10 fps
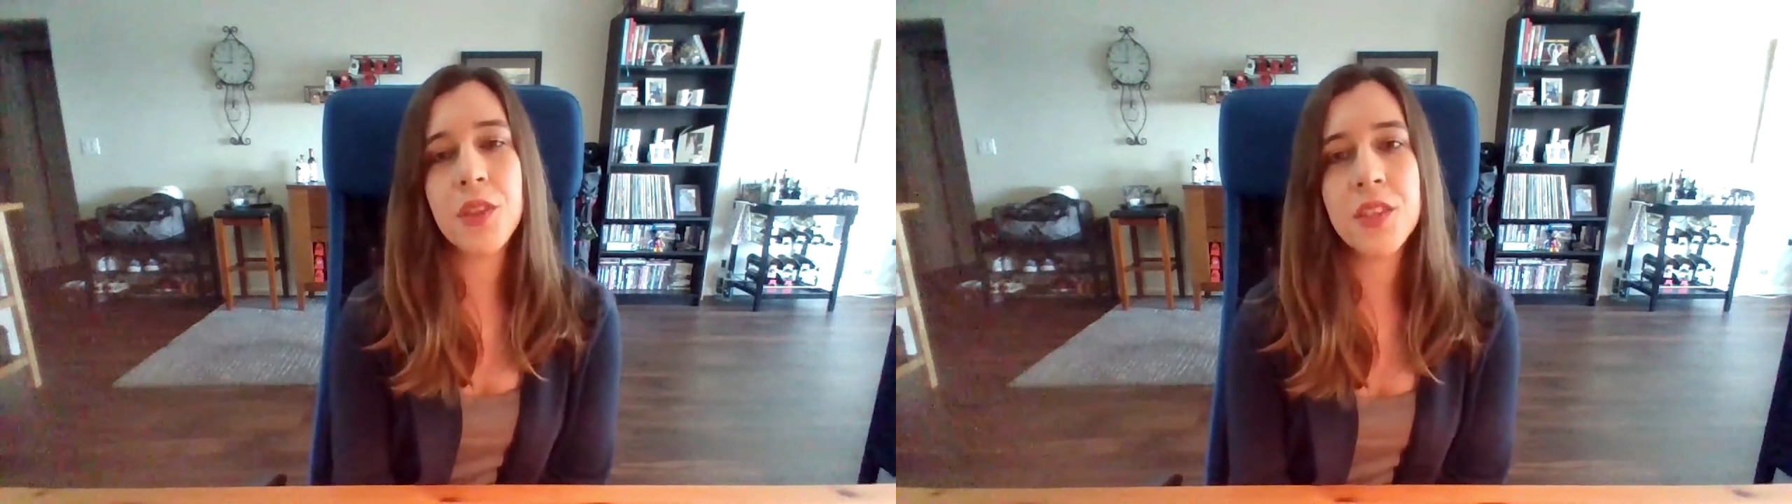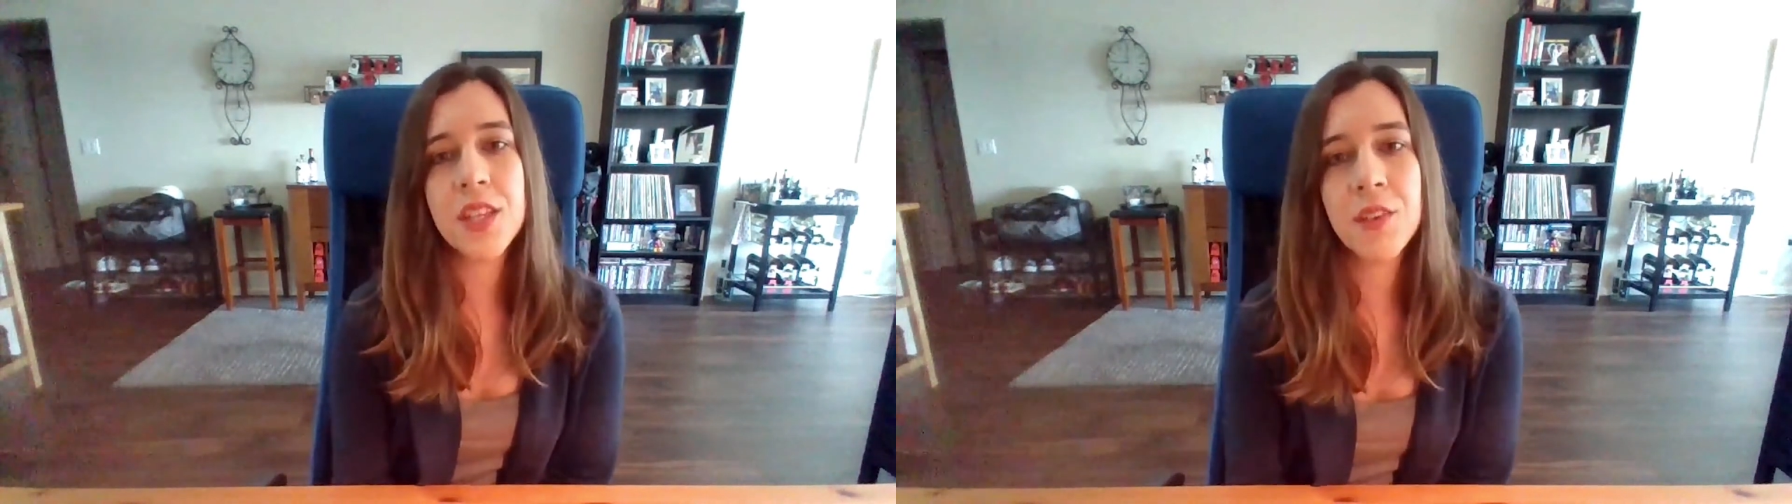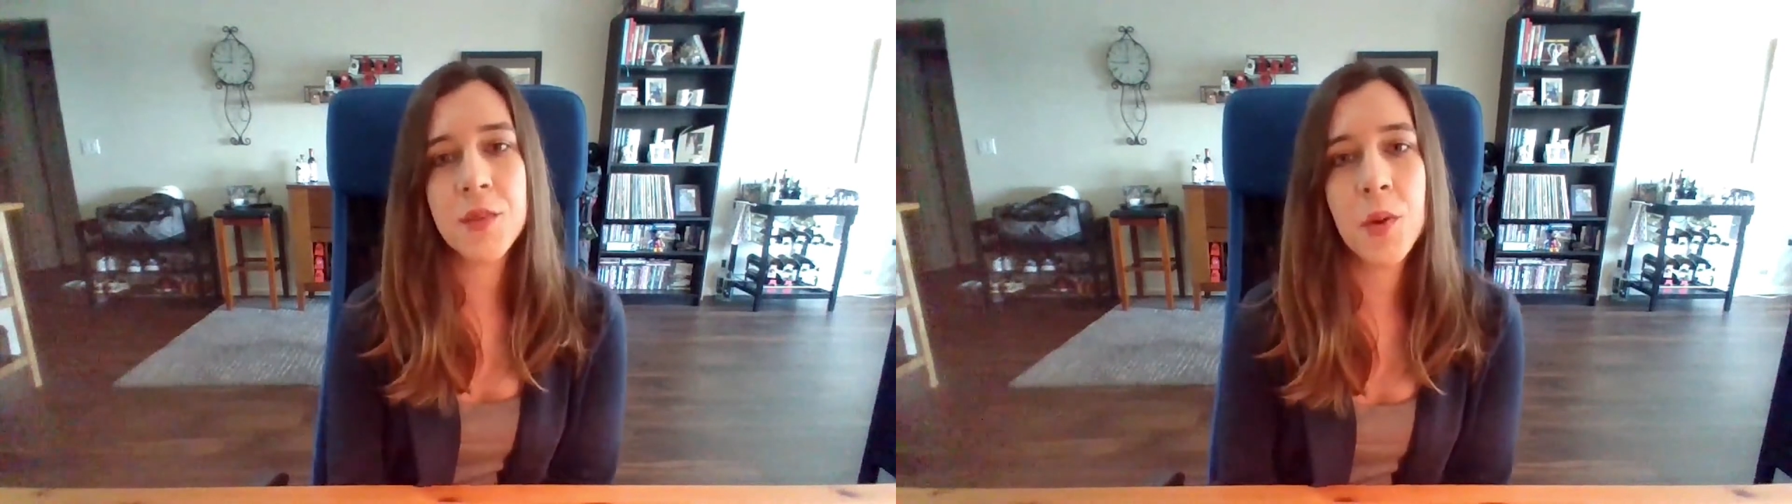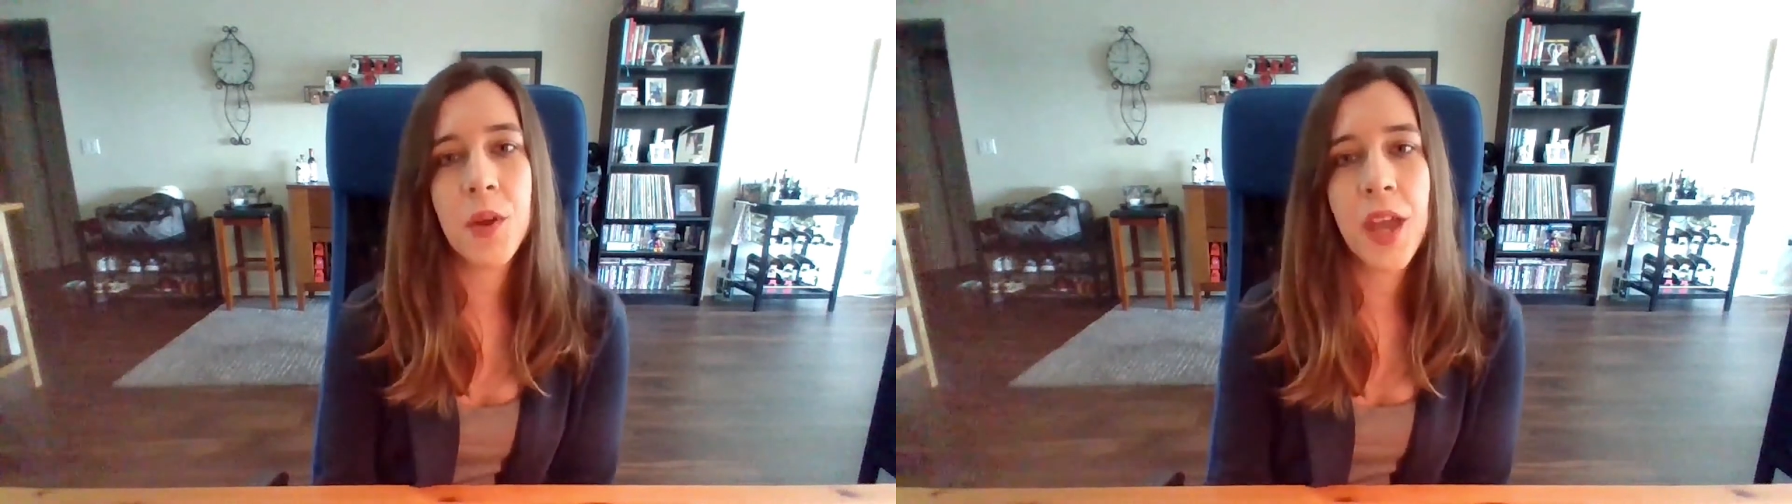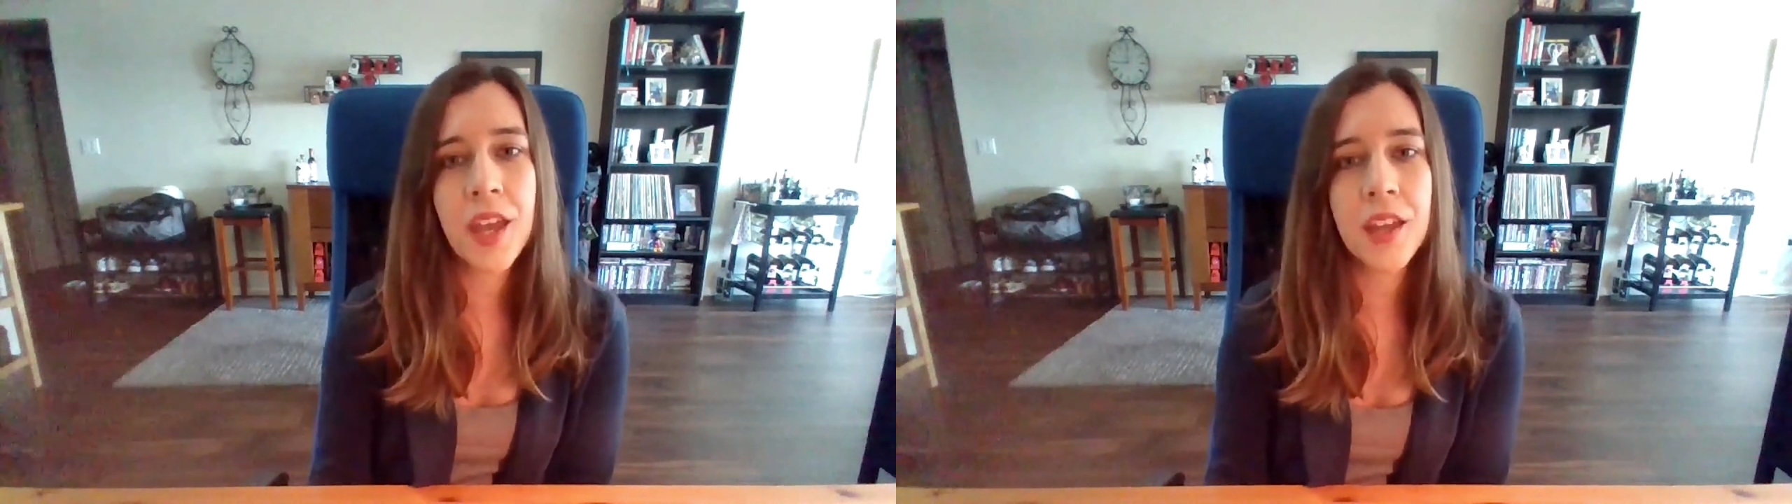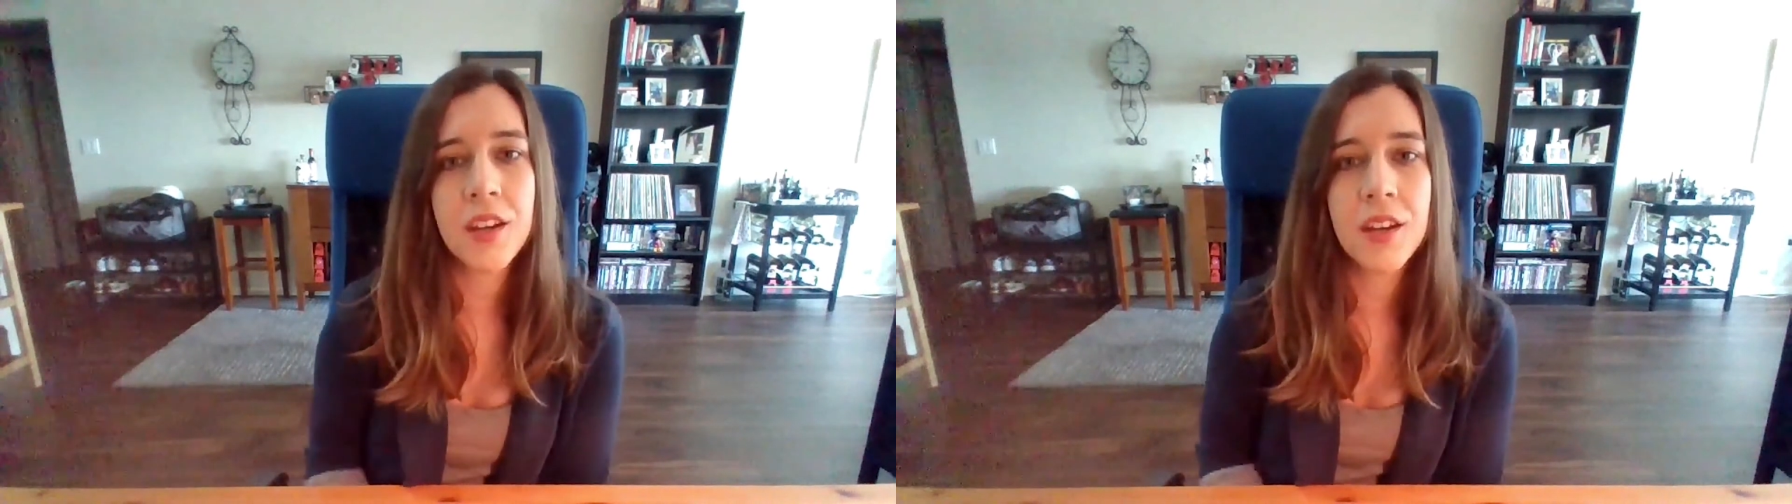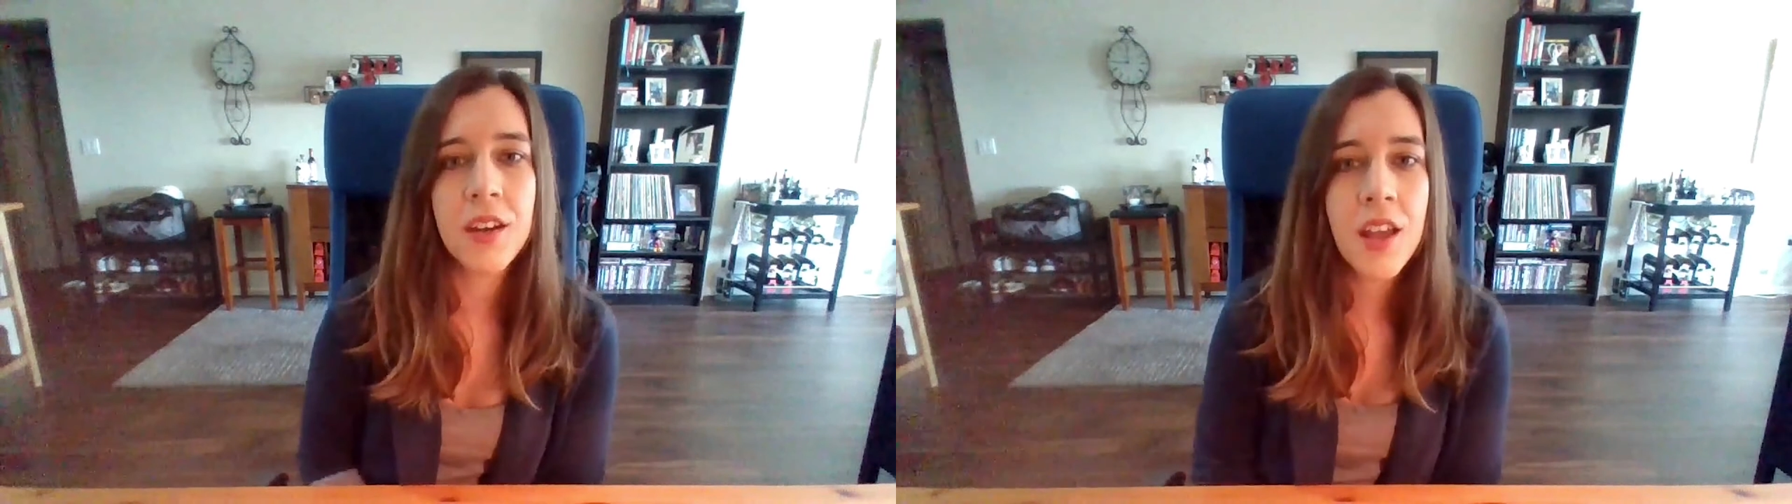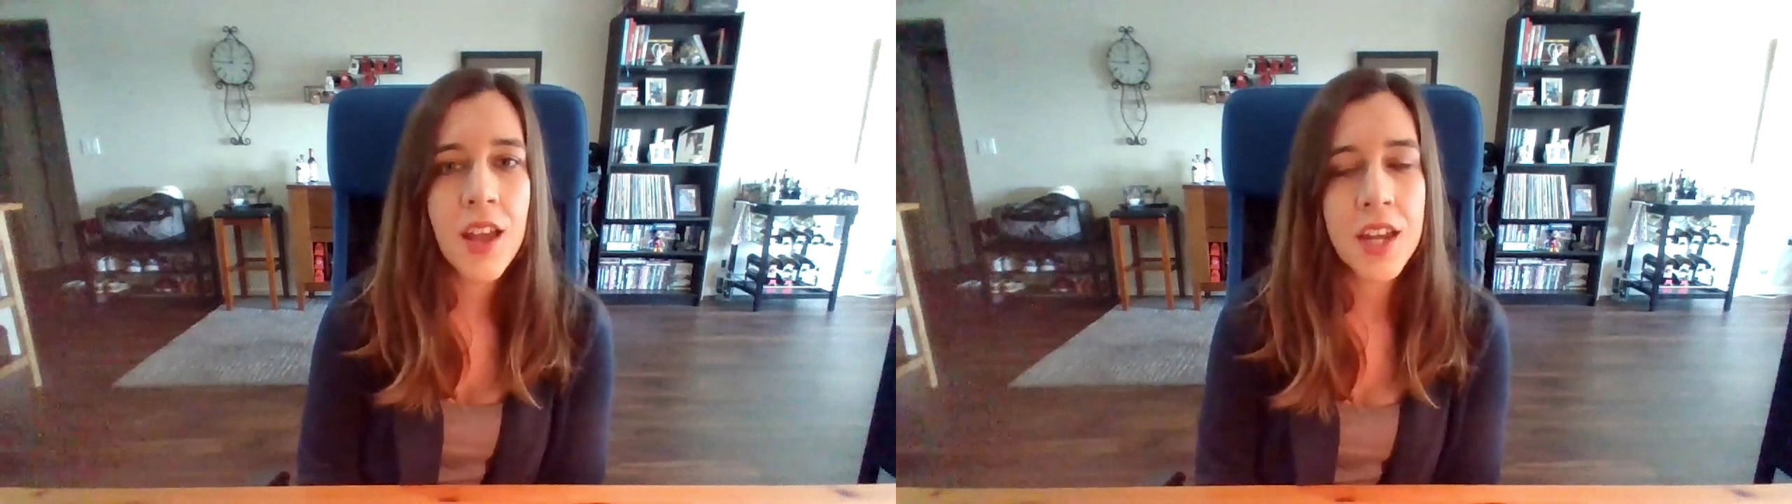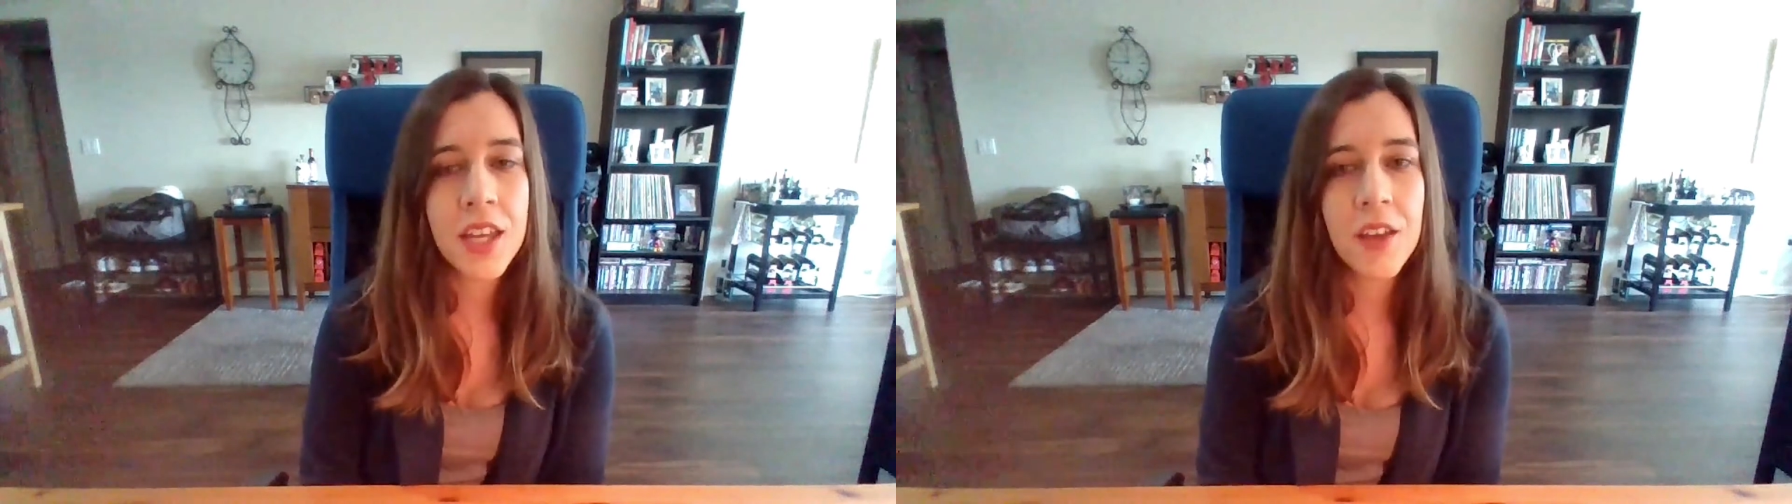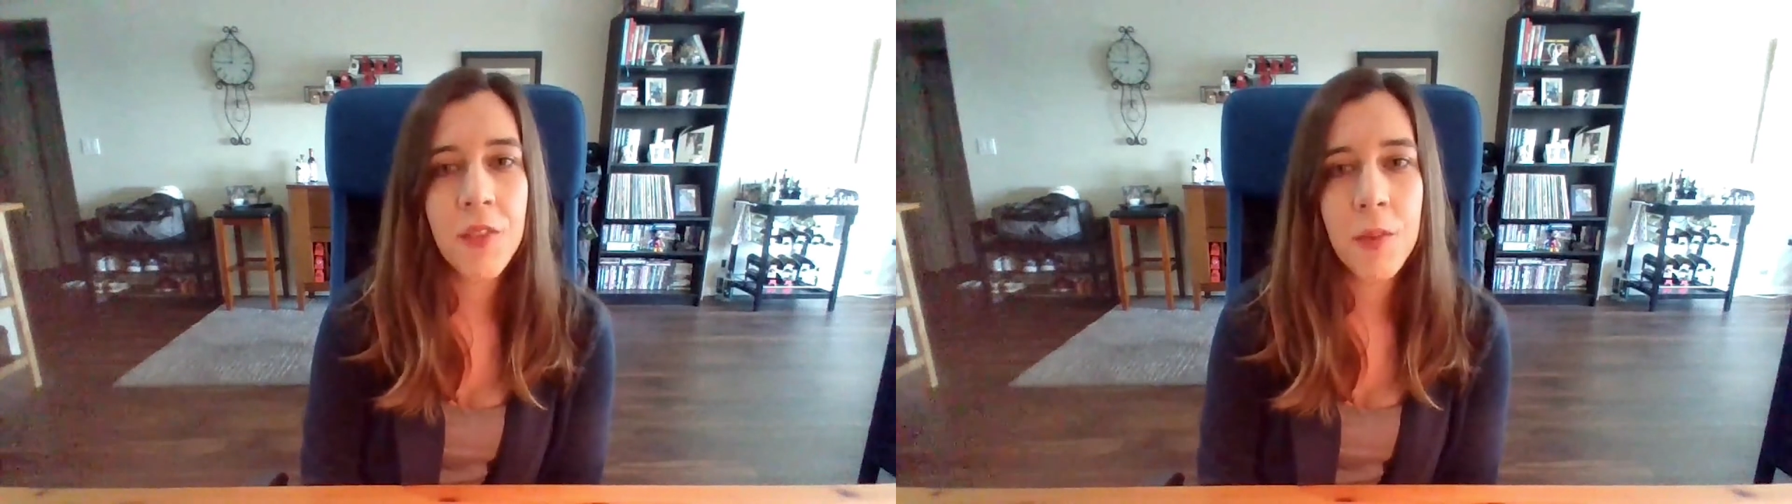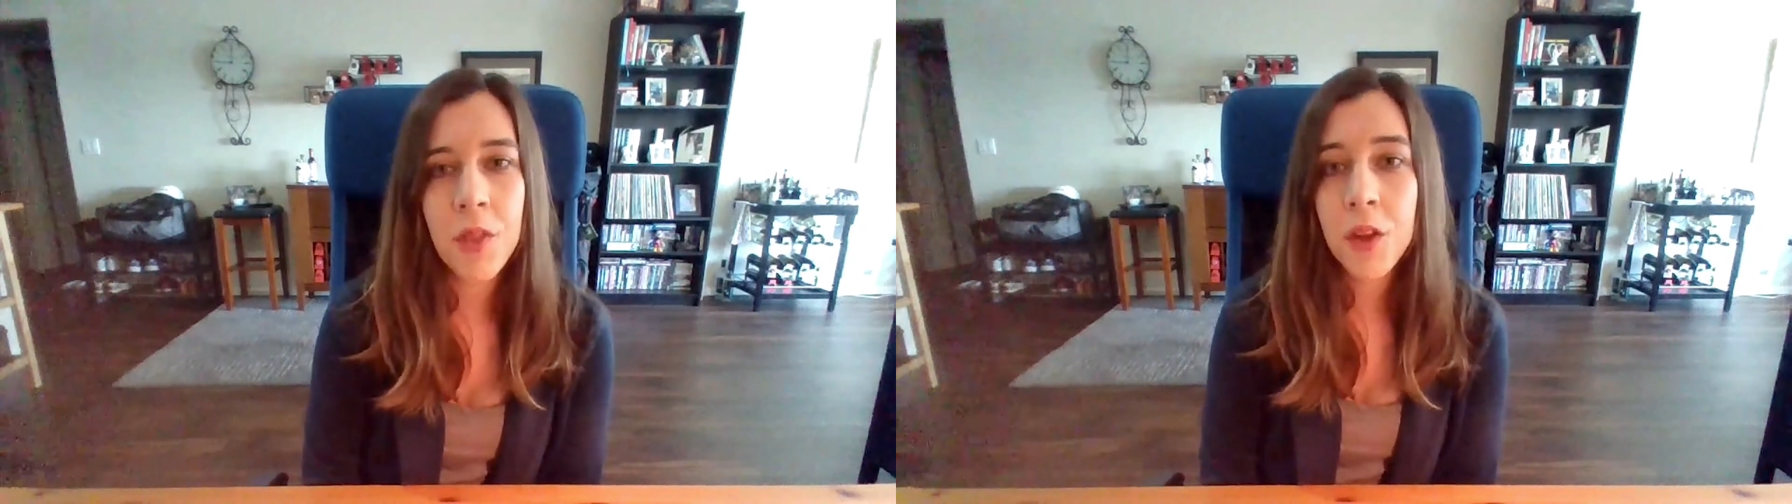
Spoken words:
City of Spokane and give them a